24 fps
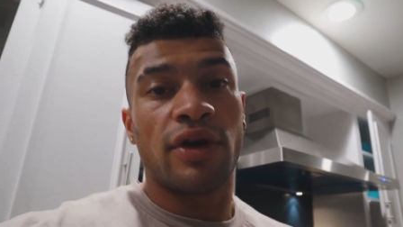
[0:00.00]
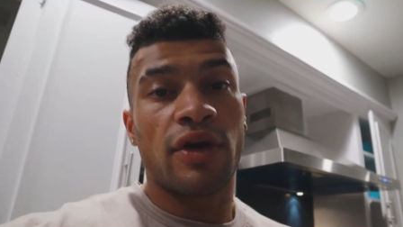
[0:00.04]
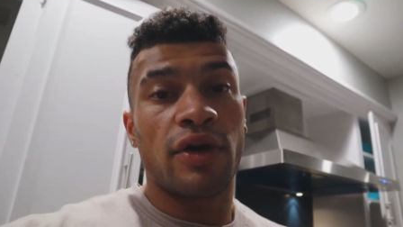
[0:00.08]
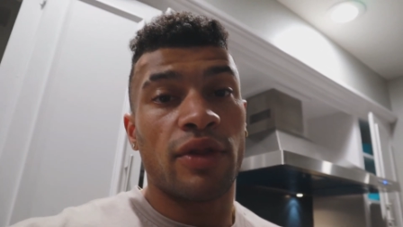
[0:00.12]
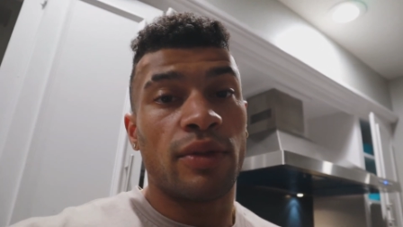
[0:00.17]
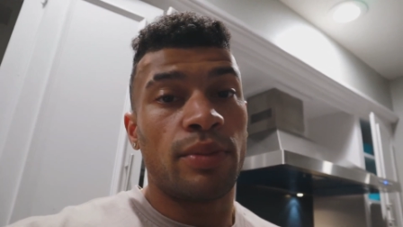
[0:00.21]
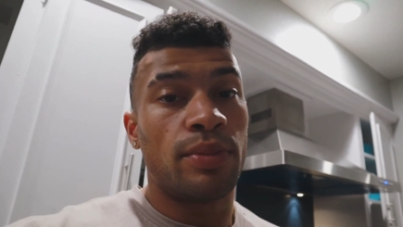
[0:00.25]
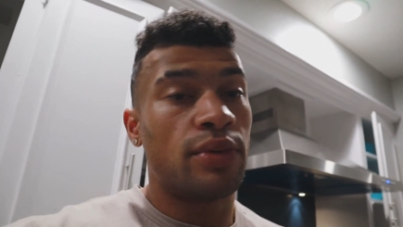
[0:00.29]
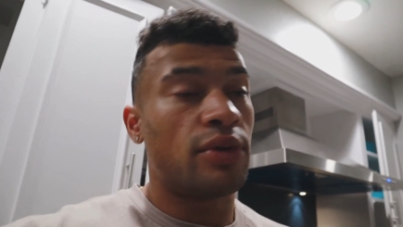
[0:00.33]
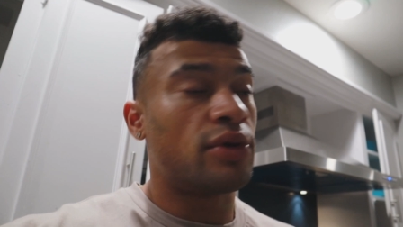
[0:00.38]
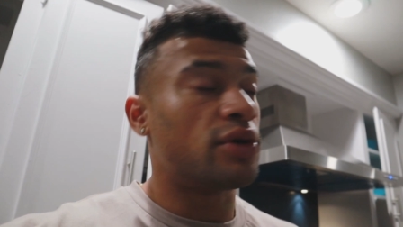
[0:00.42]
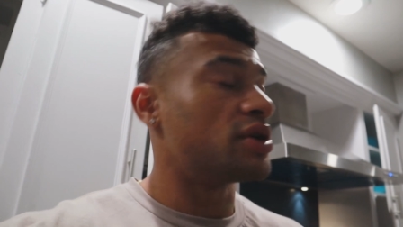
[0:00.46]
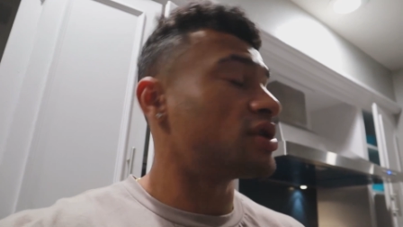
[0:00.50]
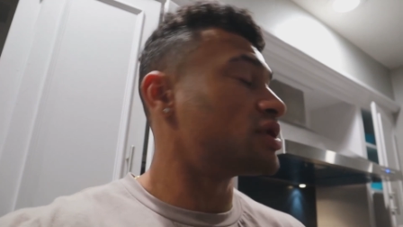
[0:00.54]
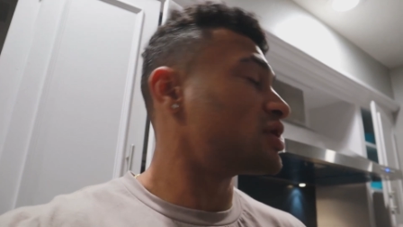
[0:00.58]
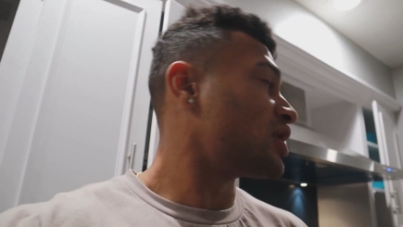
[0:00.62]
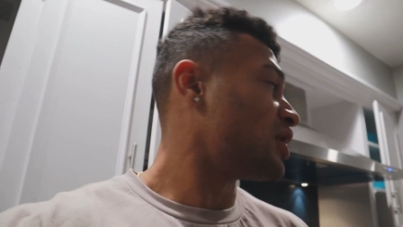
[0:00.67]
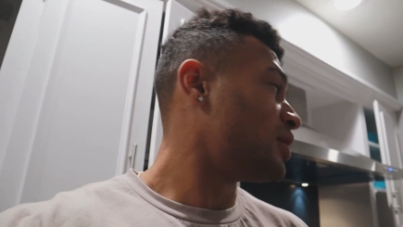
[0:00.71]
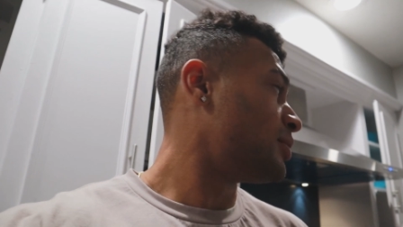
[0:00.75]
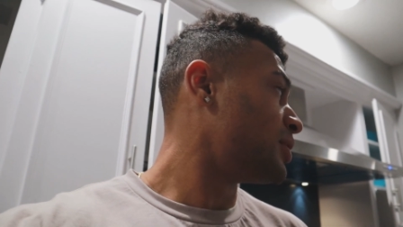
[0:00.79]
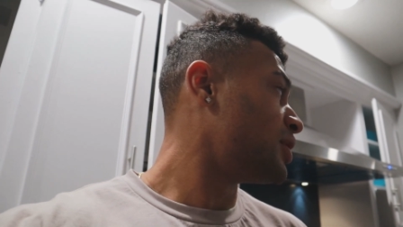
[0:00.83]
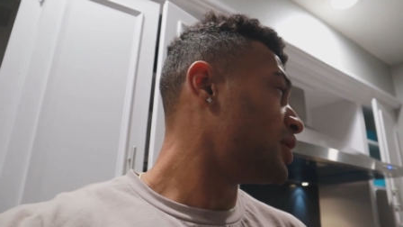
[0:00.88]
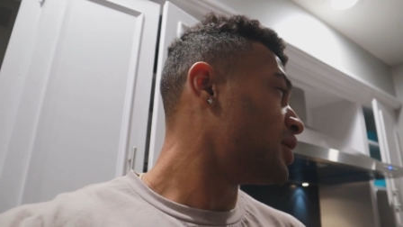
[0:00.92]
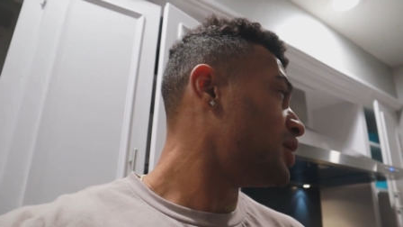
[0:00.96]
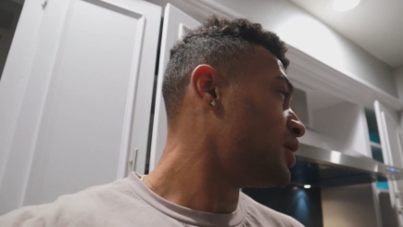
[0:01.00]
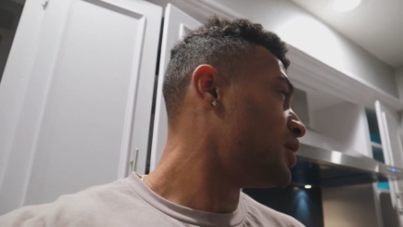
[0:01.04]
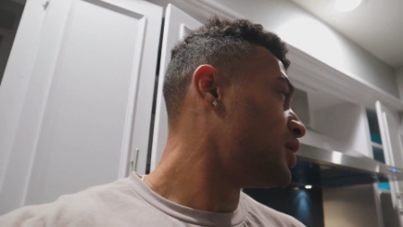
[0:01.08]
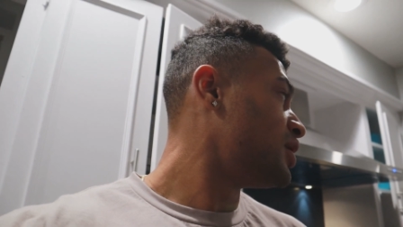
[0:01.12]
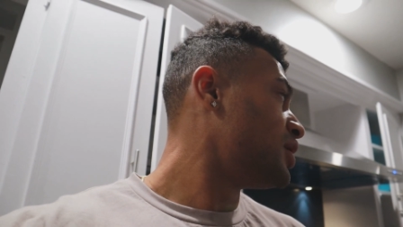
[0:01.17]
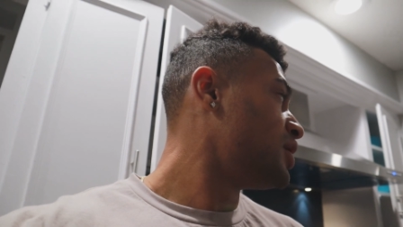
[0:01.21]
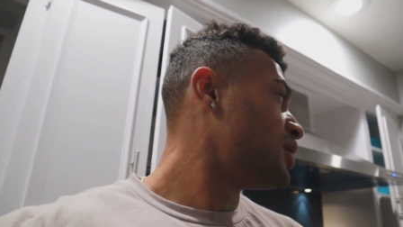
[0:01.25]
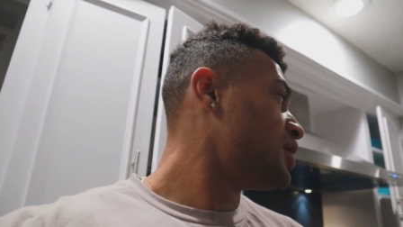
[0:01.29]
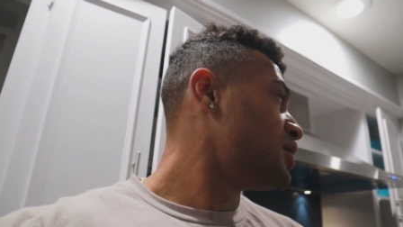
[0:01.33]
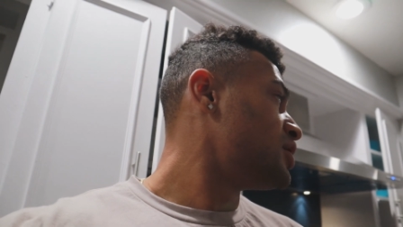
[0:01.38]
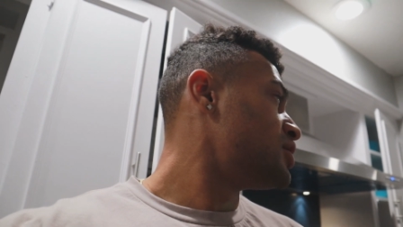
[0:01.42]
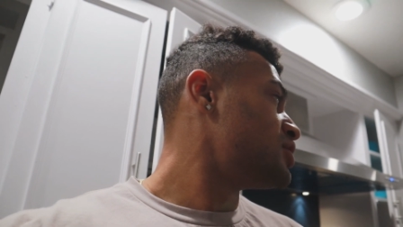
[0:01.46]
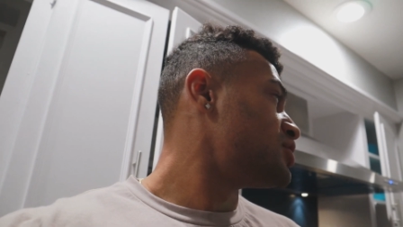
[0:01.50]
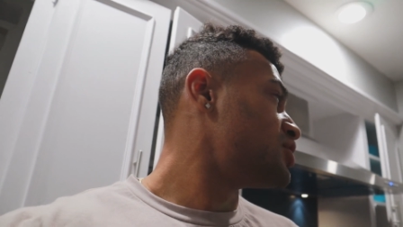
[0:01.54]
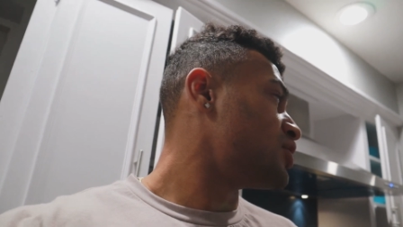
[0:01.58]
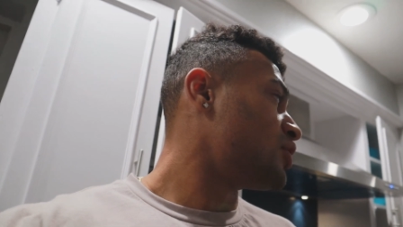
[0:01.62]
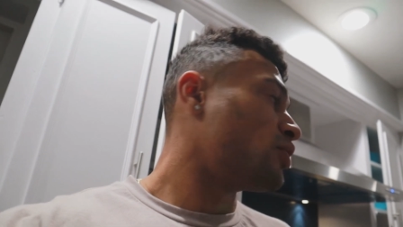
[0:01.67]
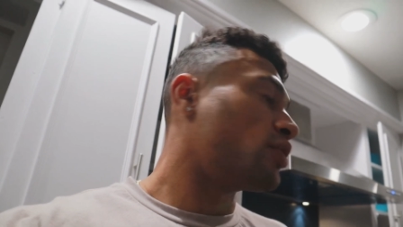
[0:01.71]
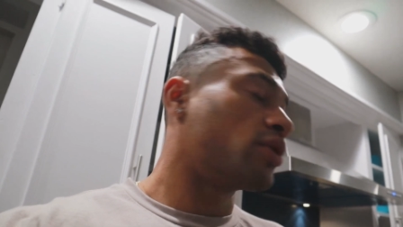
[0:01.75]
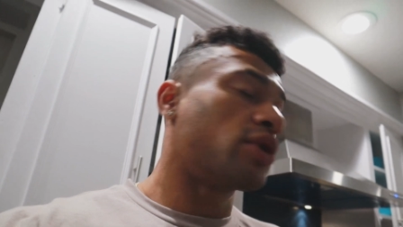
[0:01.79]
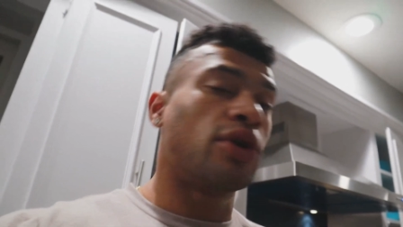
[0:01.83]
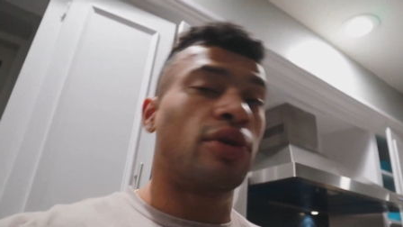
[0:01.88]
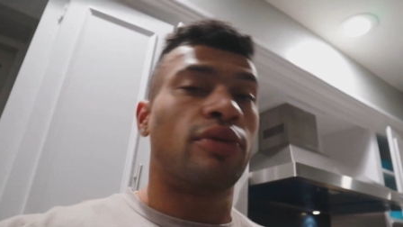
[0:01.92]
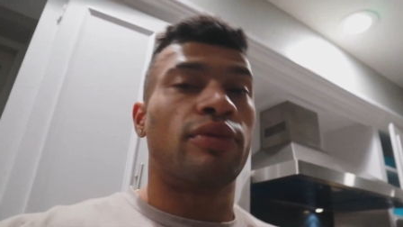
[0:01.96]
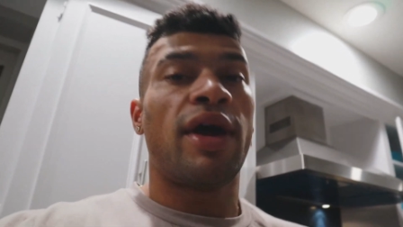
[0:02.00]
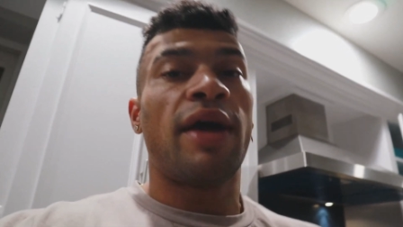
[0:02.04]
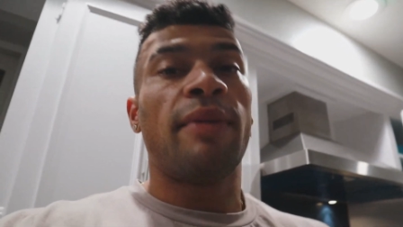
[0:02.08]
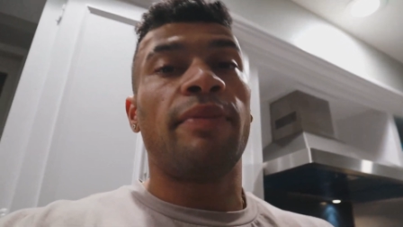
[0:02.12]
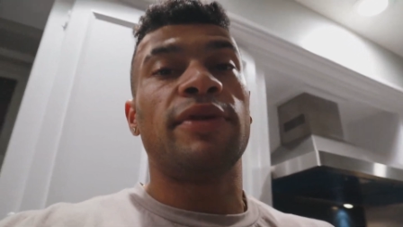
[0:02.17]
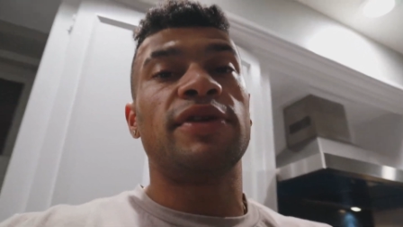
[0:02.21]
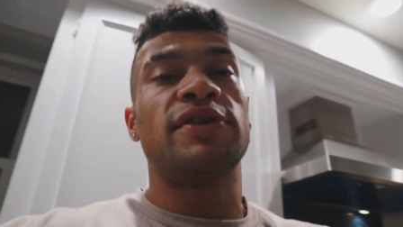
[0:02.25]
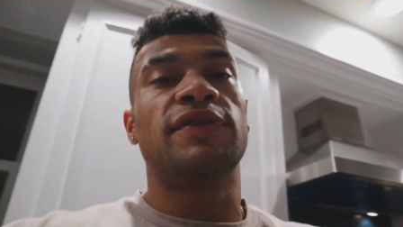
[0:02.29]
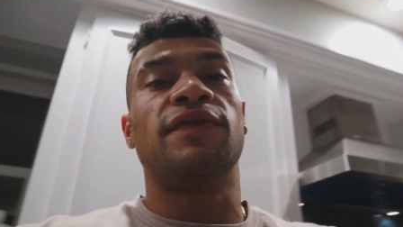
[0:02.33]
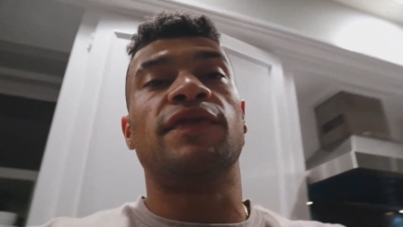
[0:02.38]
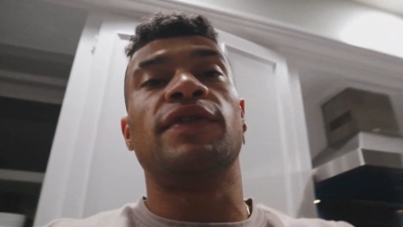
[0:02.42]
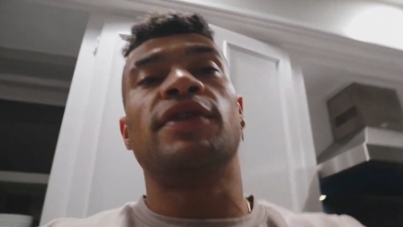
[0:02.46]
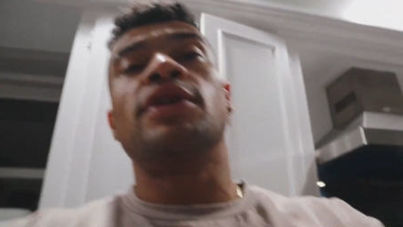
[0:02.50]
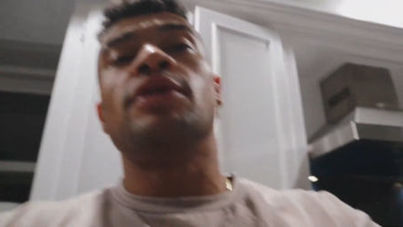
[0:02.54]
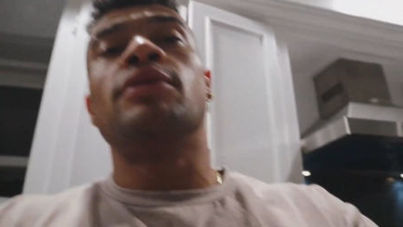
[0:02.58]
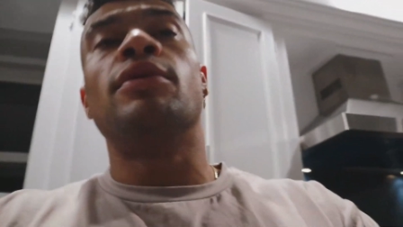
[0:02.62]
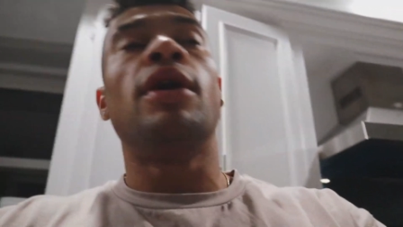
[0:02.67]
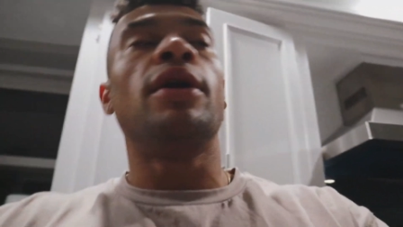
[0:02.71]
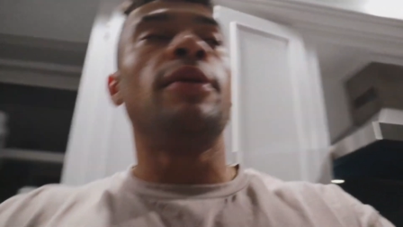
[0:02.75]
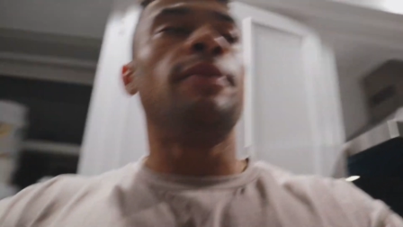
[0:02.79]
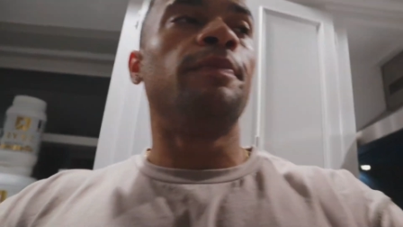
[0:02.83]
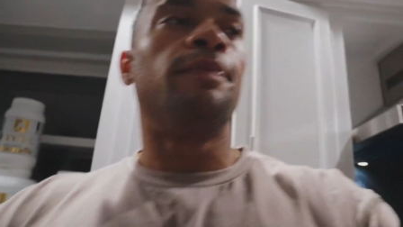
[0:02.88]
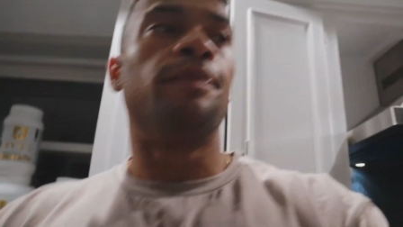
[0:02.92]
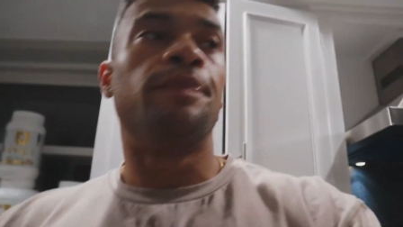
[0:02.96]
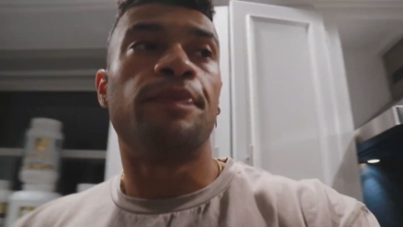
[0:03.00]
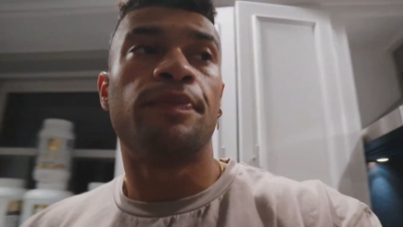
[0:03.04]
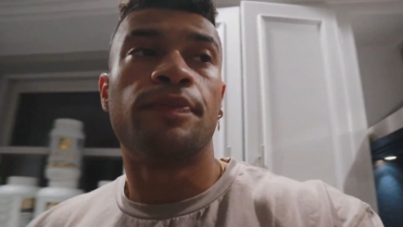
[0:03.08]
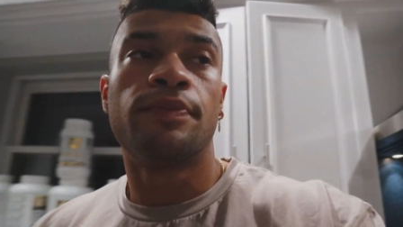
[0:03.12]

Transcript: all the boys coming. So we're gonna wrap this video up.